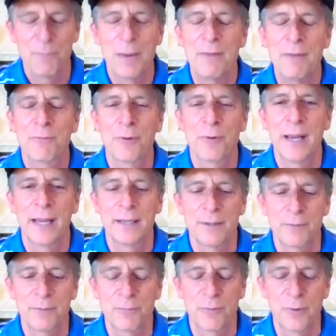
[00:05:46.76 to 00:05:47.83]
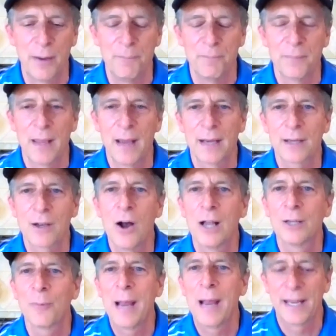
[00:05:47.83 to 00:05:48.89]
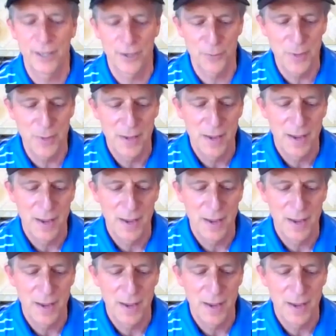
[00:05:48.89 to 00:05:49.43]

my friend from uh, Colorado.